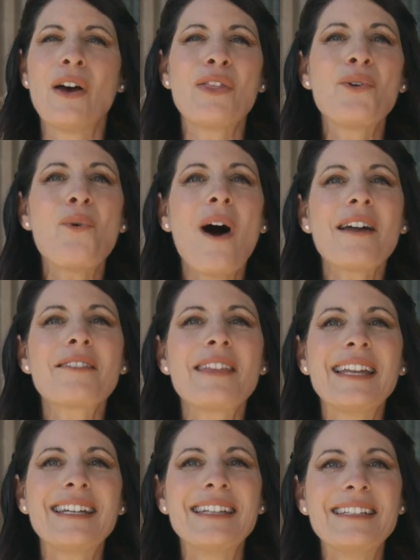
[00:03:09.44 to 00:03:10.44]
The water
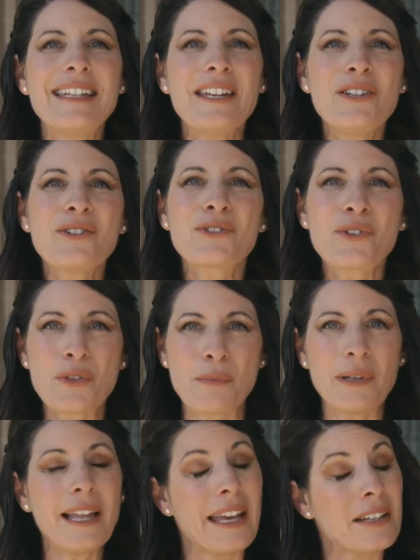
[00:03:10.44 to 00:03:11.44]
then continues through the
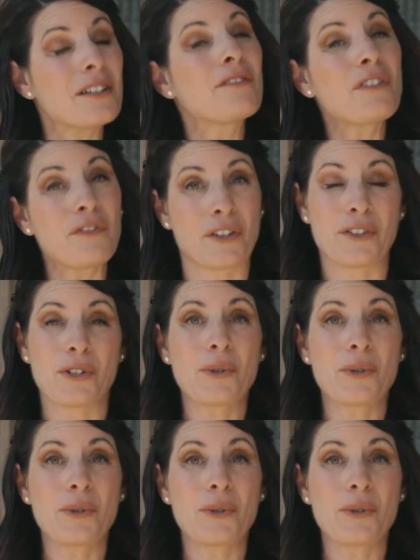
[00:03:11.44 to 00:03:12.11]
plant for further